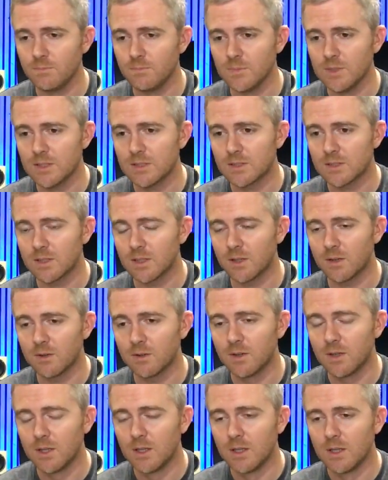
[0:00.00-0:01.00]
So,
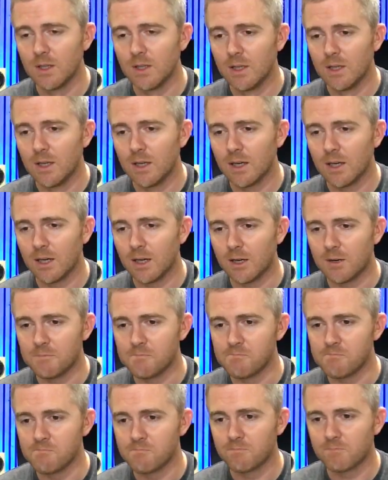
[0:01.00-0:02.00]

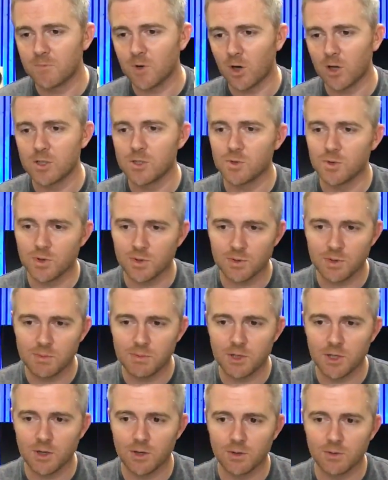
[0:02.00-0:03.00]
um, R two and three
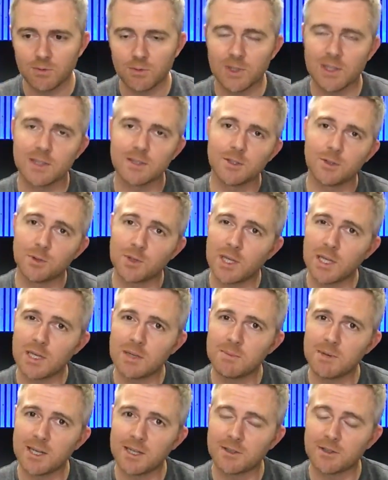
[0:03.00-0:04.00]
P O, well, no Kenny
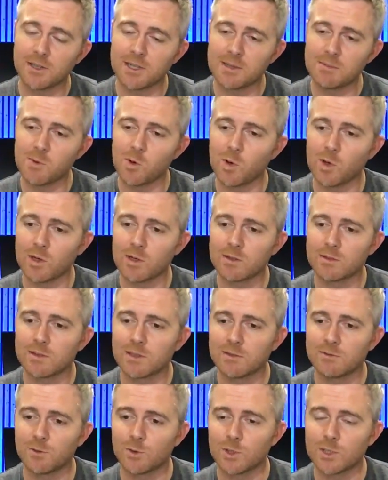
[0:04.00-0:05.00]
Baker anymore,
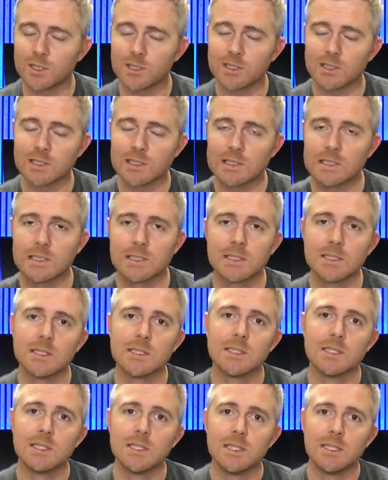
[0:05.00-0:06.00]
unfortunately.
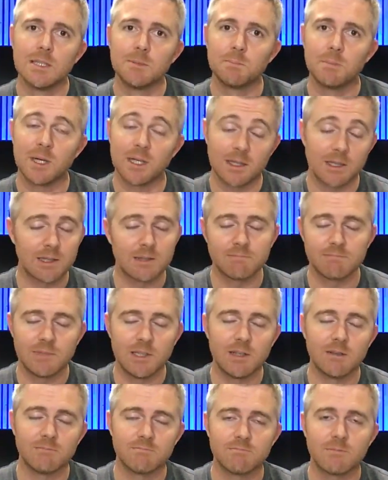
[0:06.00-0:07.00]
But they, you
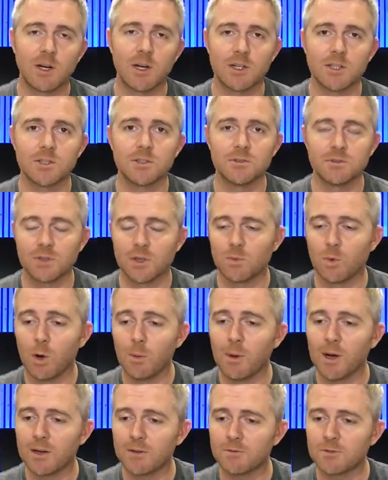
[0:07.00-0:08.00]
know, R two, the
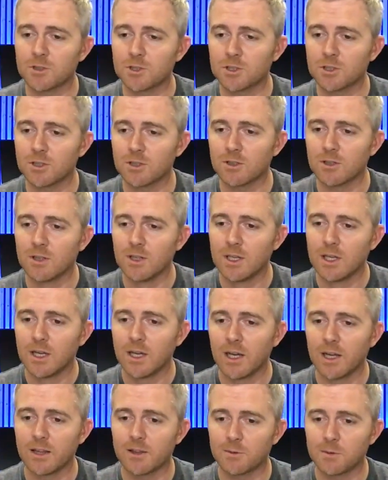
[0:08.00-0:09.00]
robot, for sure.
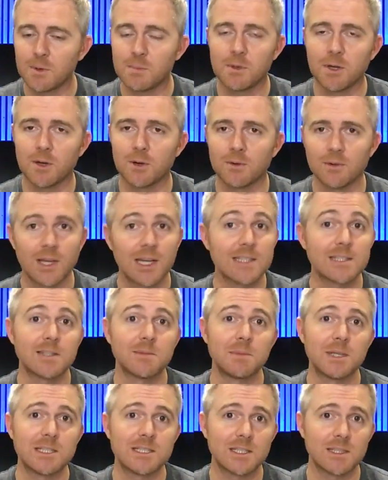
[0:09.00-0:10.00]
And three P O, that's
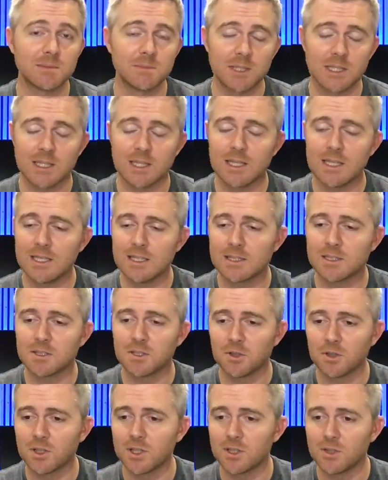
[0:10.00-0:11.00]
amazing to me. That he
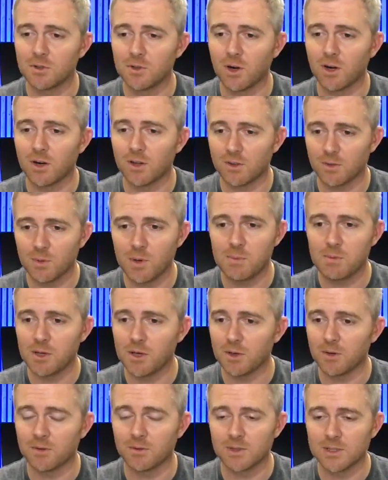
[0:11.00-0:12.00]
still can do R three P
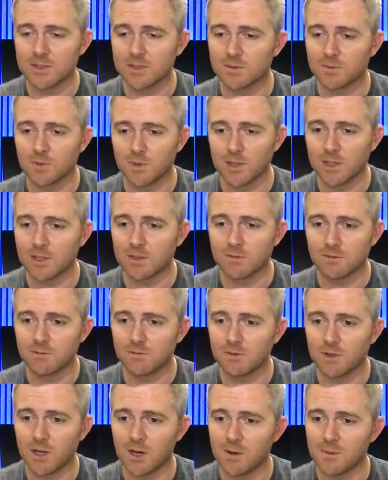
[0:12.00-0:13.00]
O is really
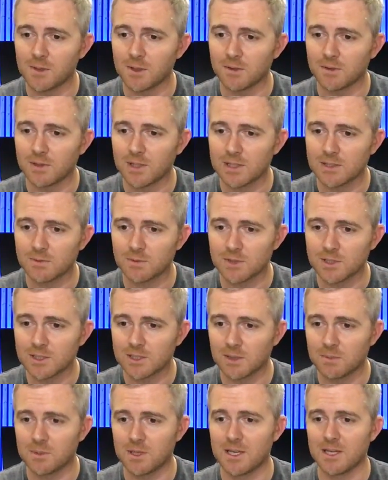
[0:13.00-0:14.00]
phenomenal. That's really
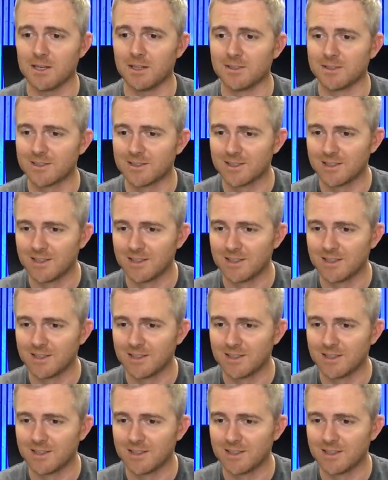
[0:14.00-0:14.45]
something else.